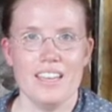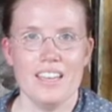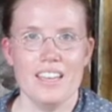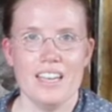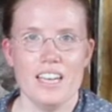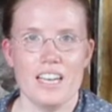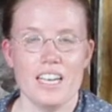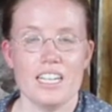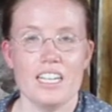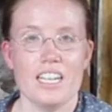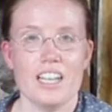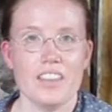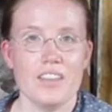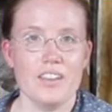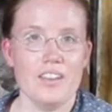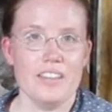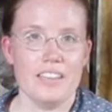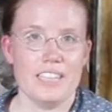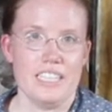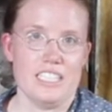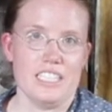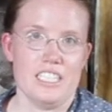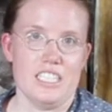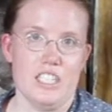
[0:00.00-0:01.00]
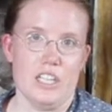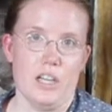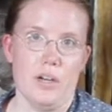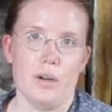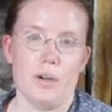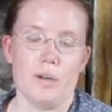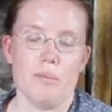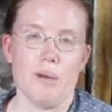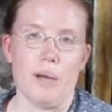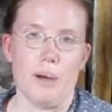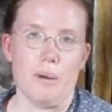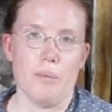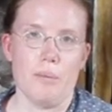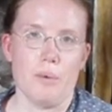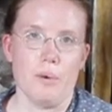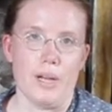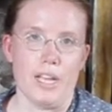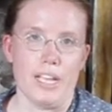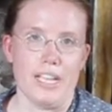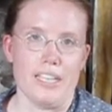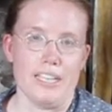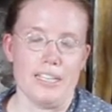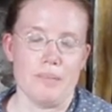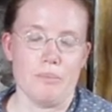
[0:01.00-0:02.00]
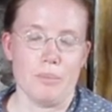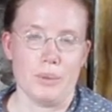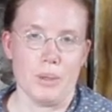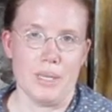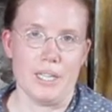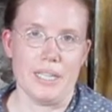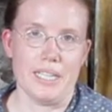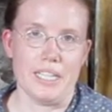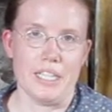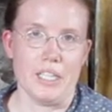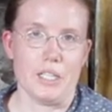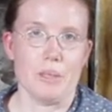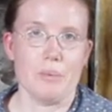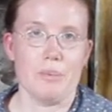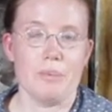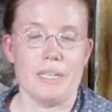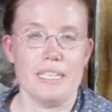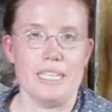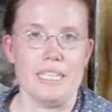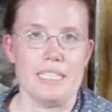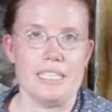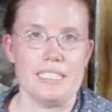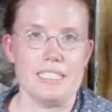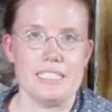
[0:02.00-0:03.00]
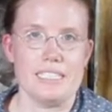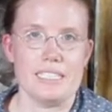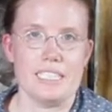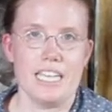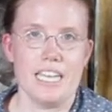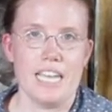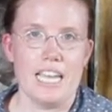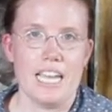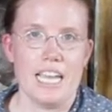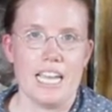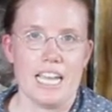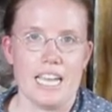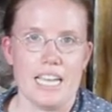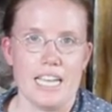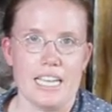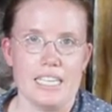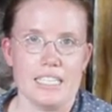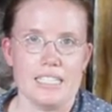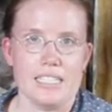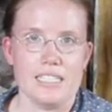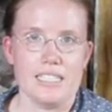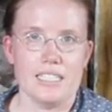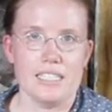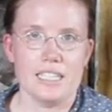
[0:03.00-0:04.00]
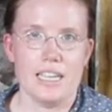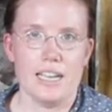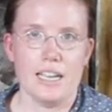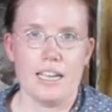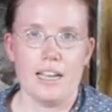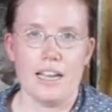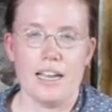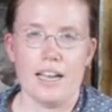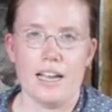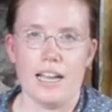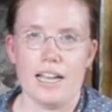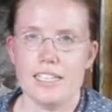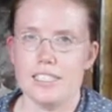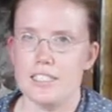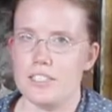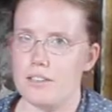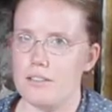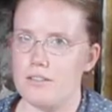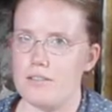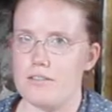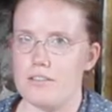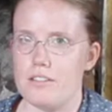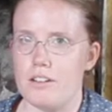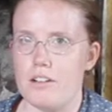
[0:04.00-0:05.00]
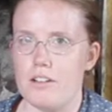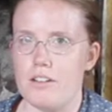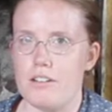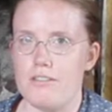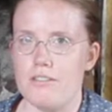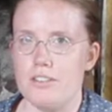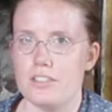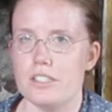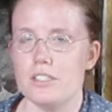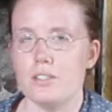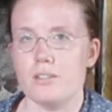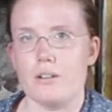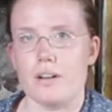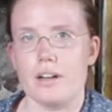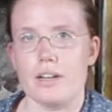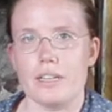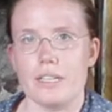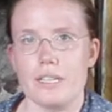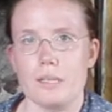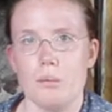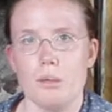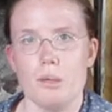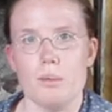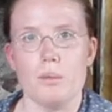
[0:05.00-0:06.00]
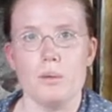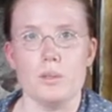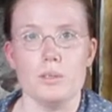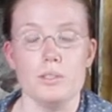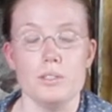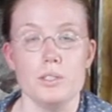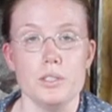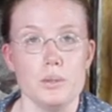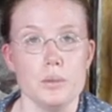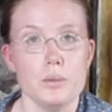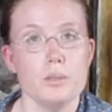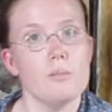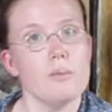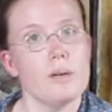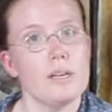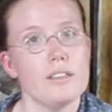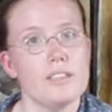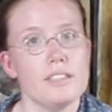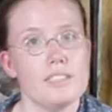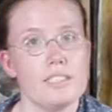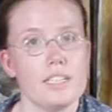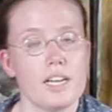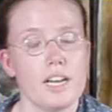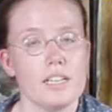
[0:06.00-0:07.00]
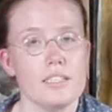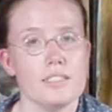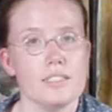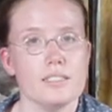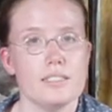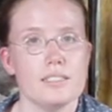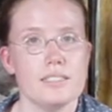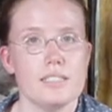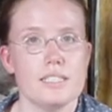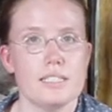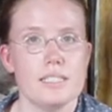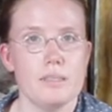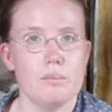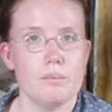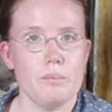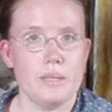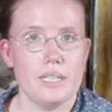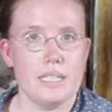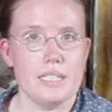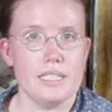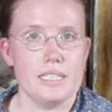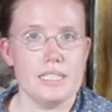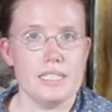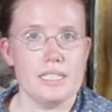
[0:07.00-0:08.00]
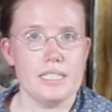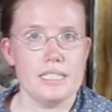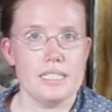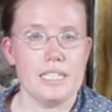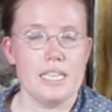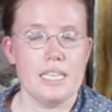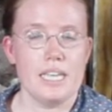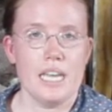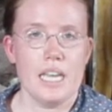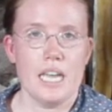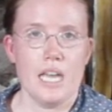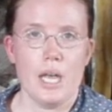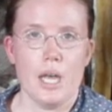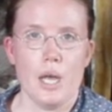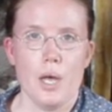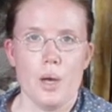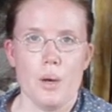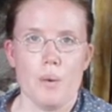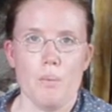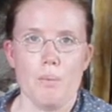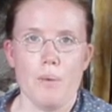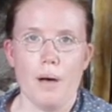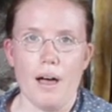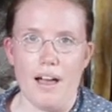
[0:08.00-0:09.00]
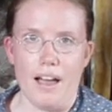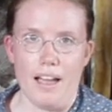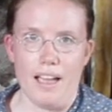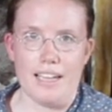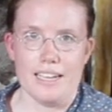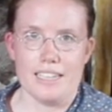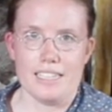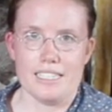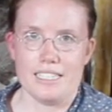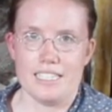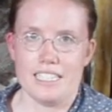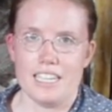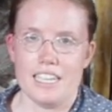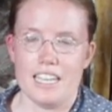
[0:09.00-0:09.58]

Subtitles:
Another thing to know about boiling your beans is, I don't know if historically people knew about the toxins in beans, but